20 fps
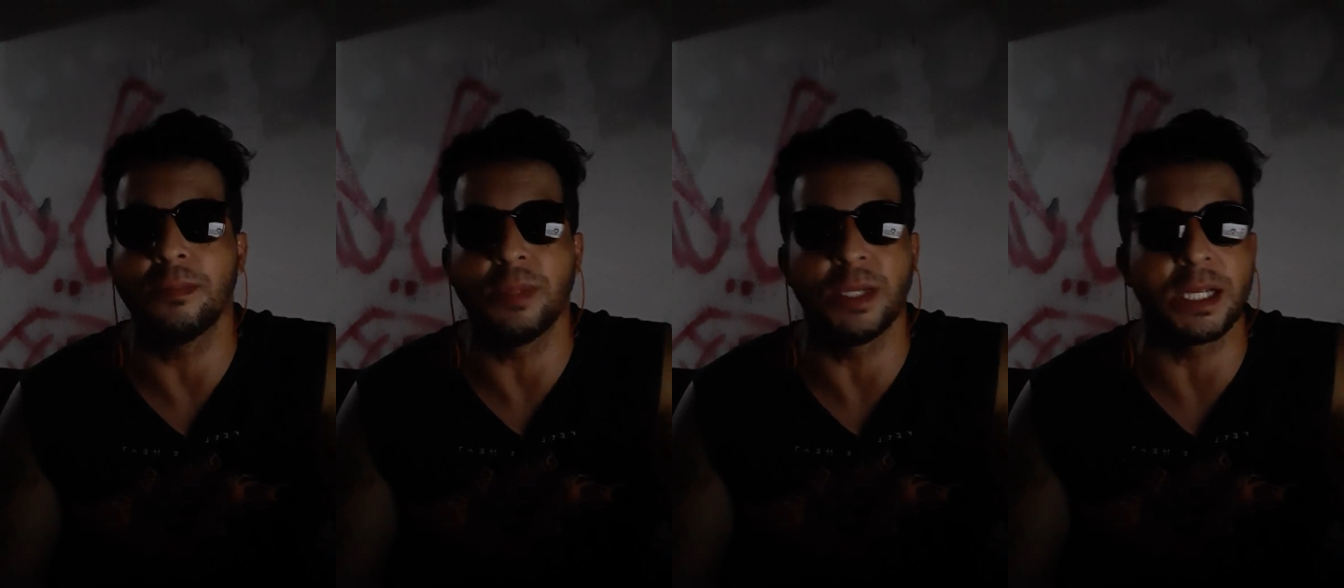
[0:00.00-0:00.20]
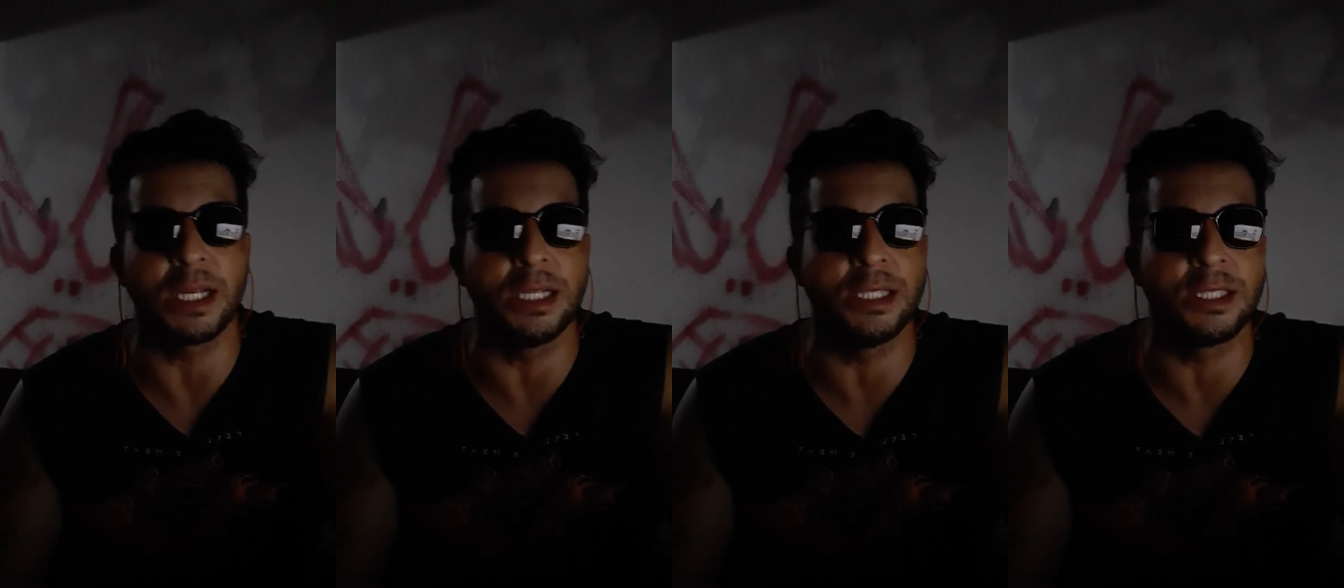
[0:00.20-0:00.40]

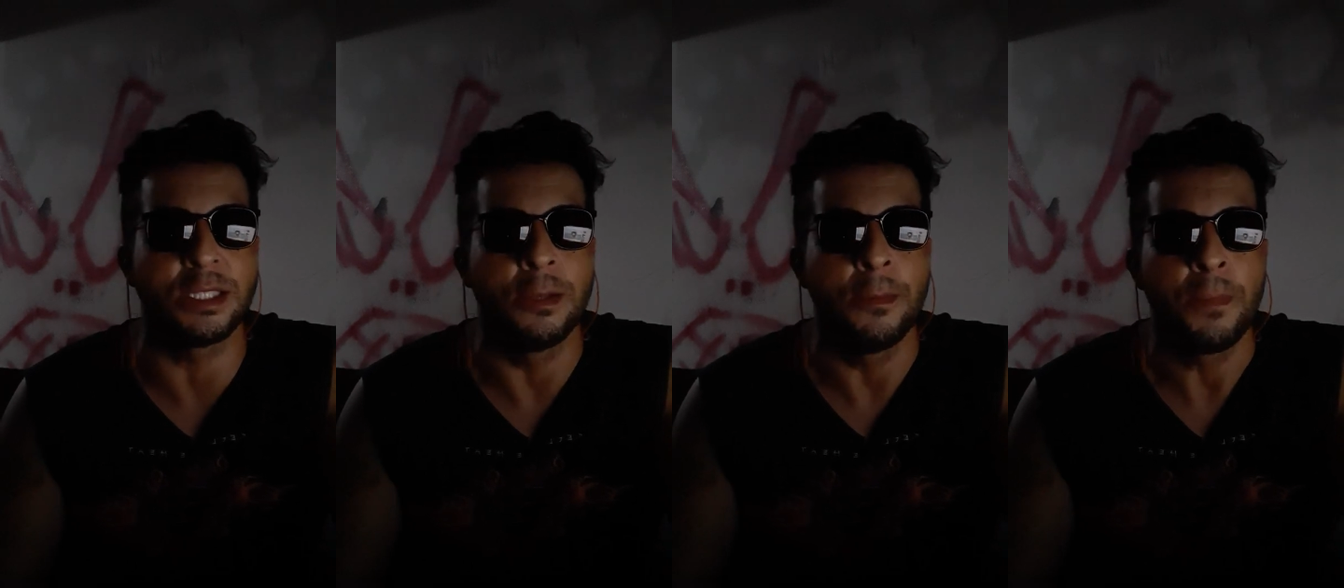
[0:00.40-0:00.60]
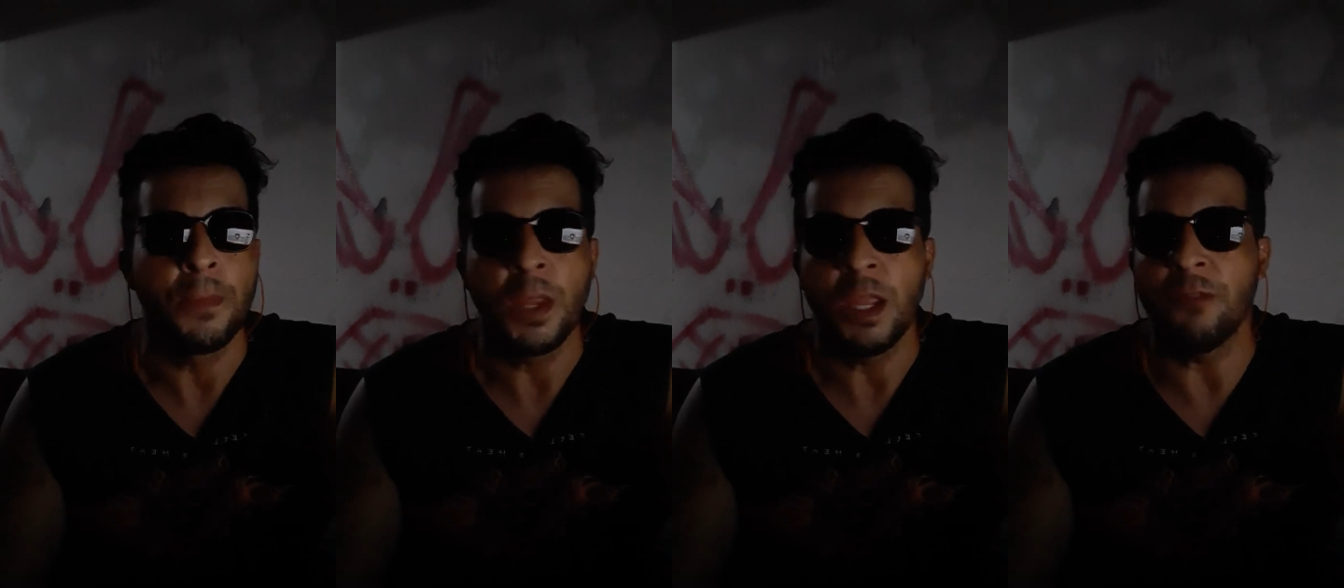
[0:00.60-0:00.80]
because
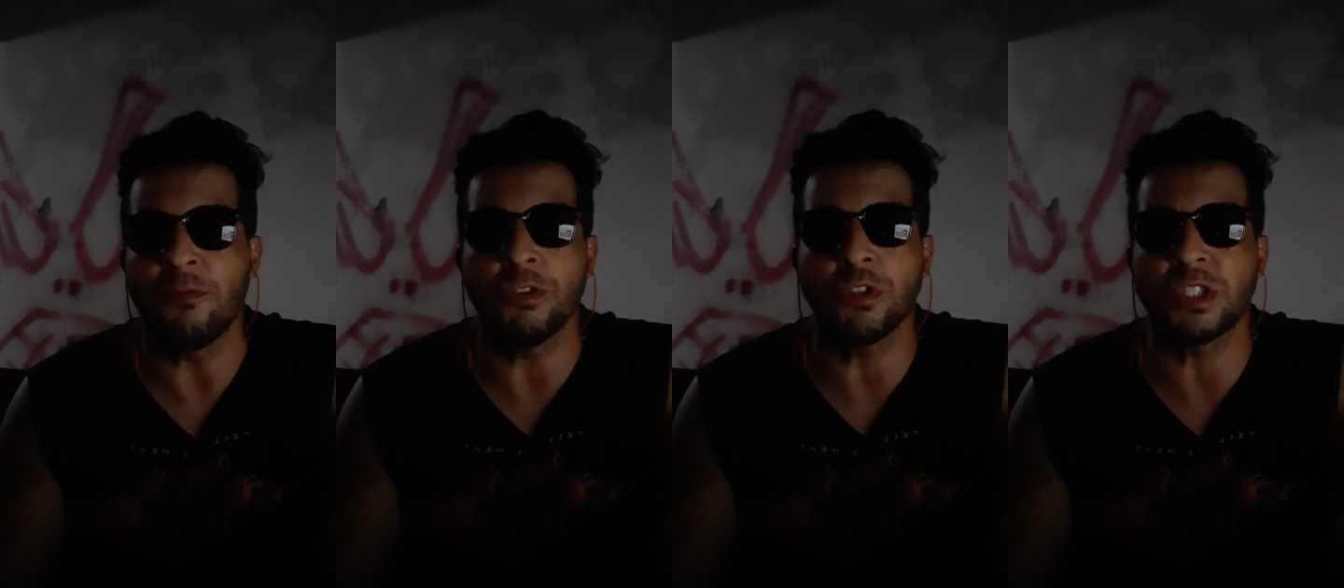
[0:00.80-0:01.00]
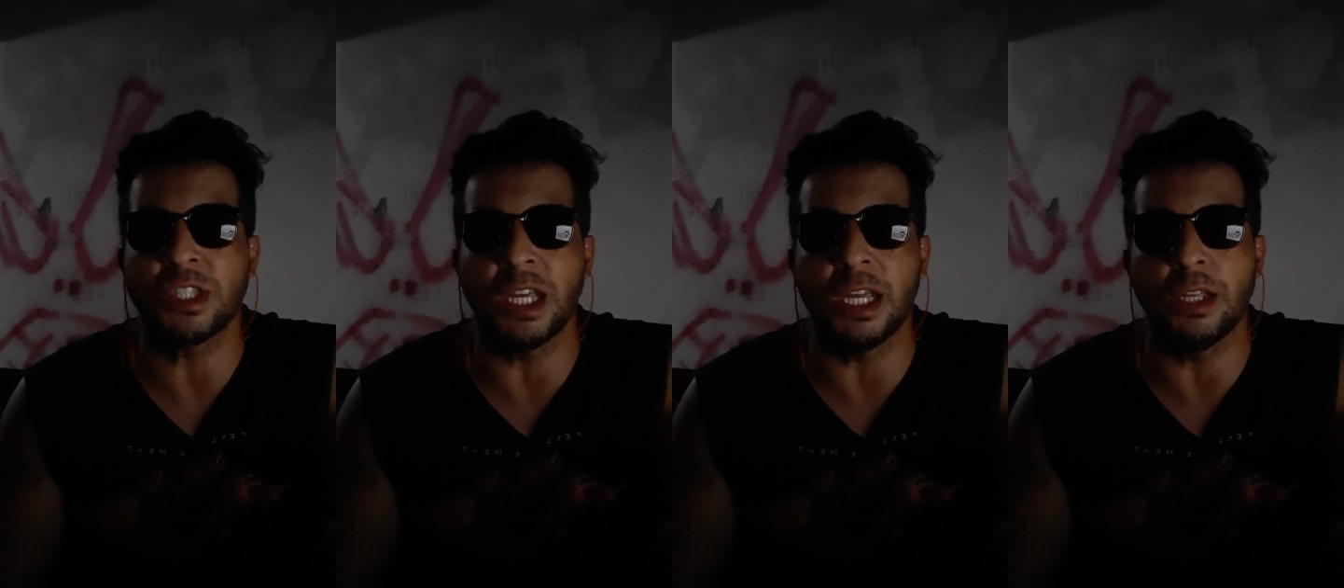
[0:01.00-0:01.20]
if you
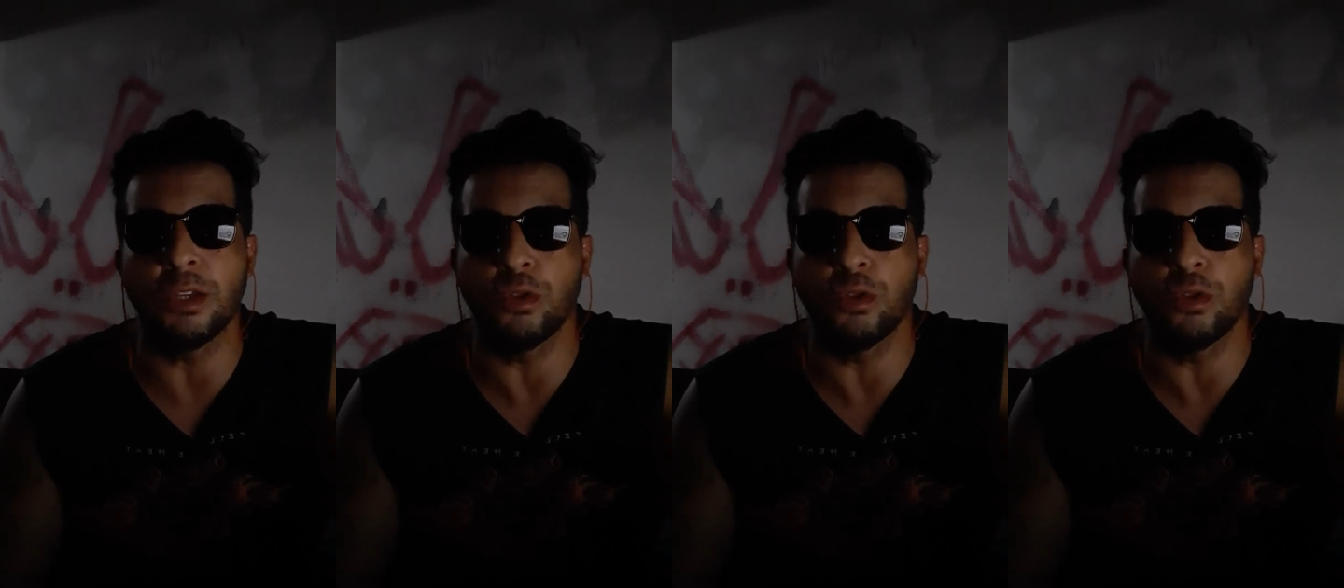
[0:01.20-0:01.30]
say,